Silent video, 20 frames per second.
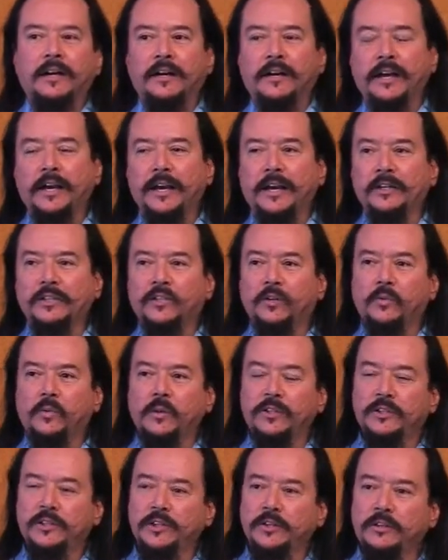I asked her
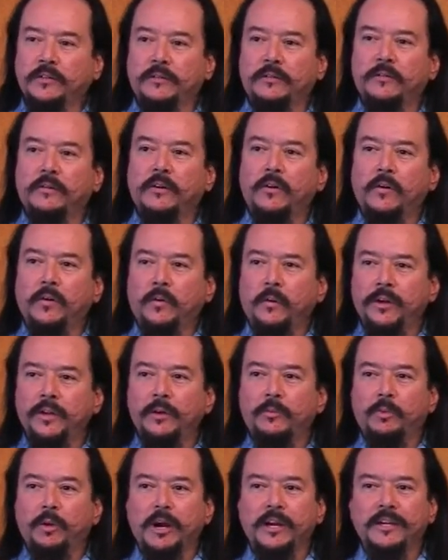once, what are
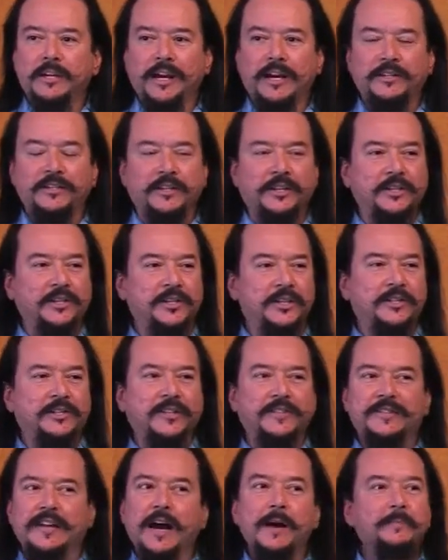you broadcasting? And she
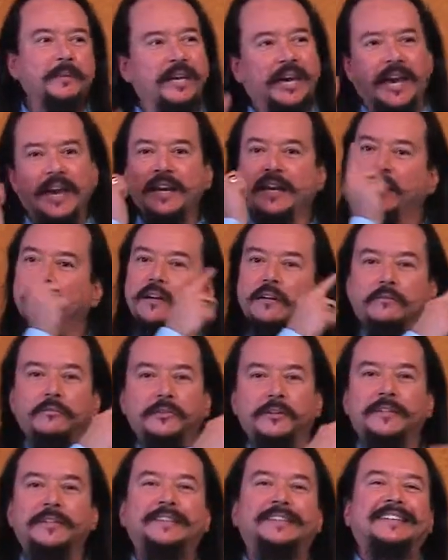says, I'm
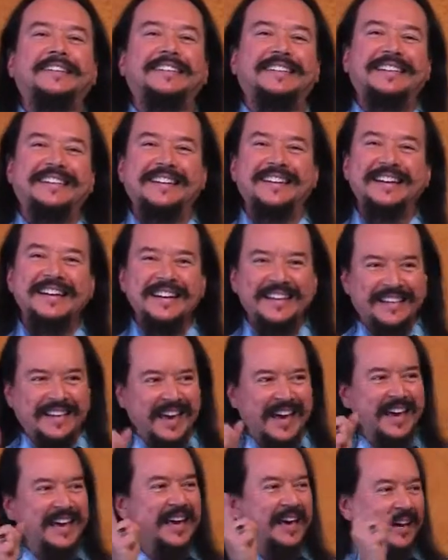K-Love,
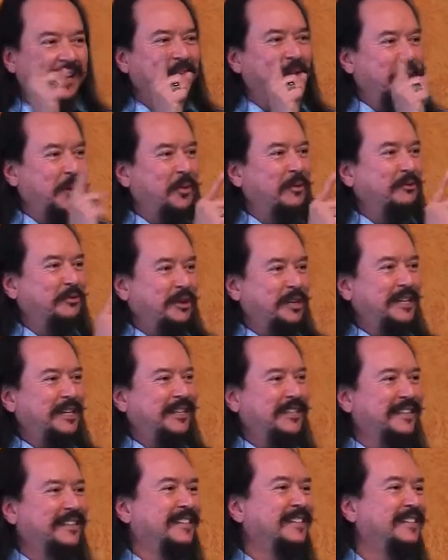
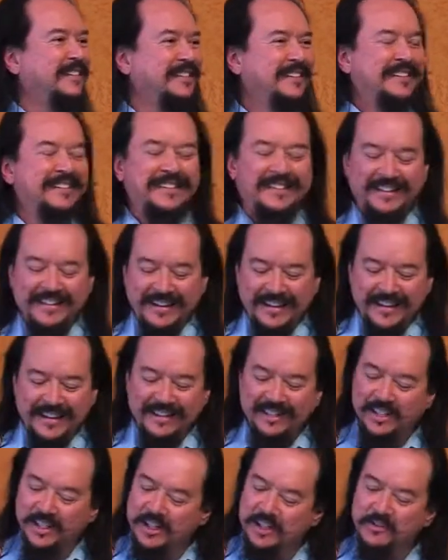K-L-O-V.
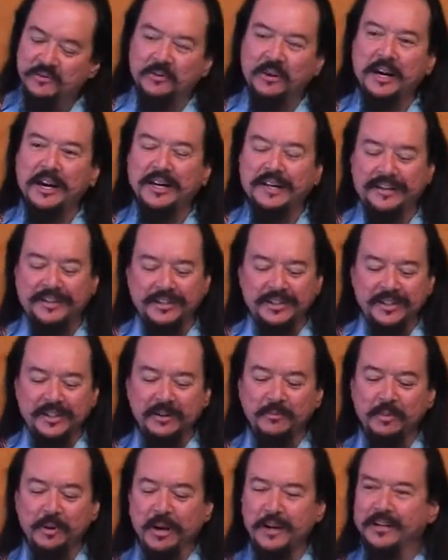And she's right, because
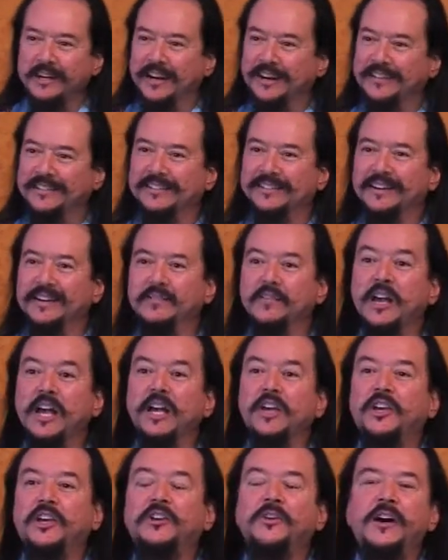she broadcasts love.
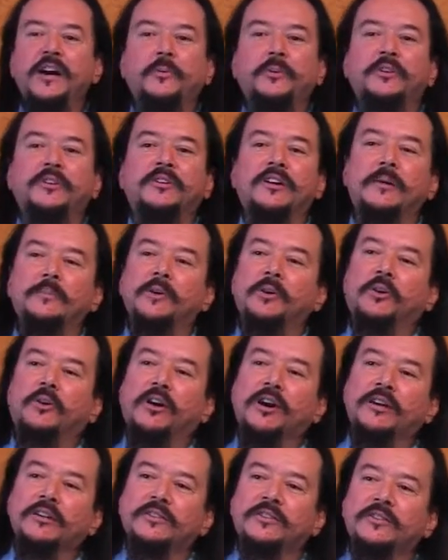You know how when you come
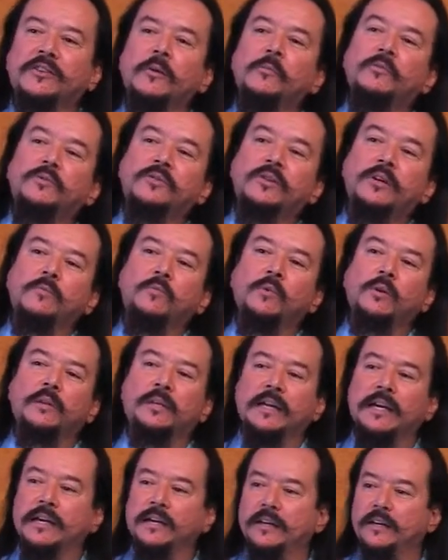across someone
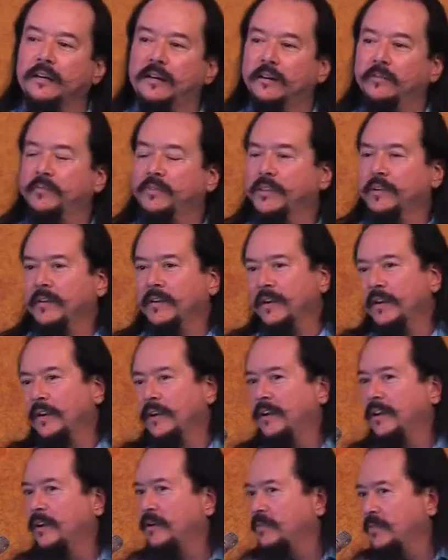like
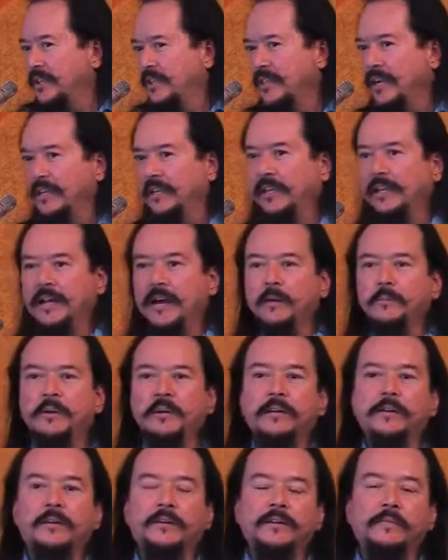the Dalai
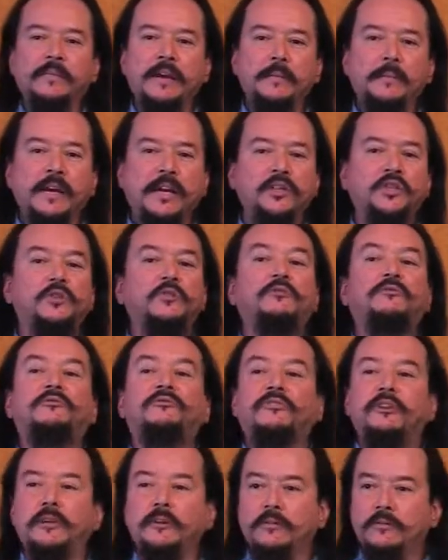Lama, maybe, and you
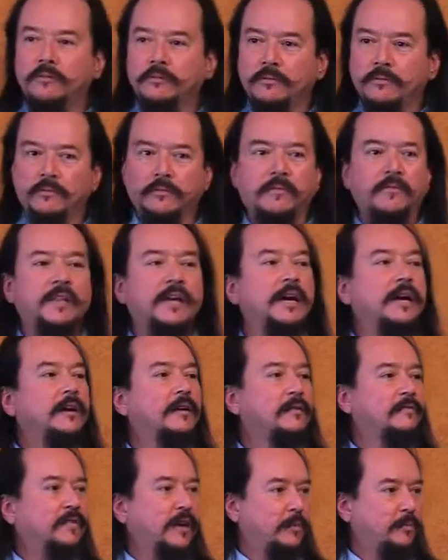feel
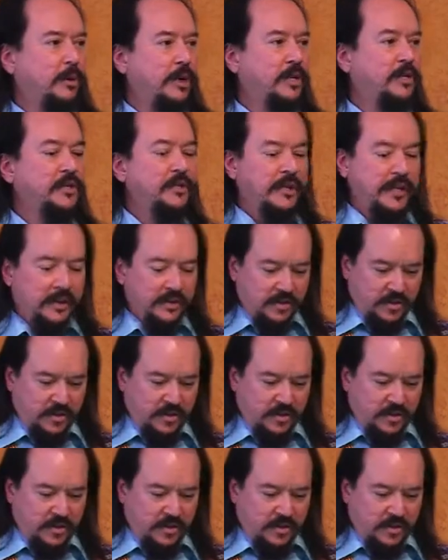that vibration,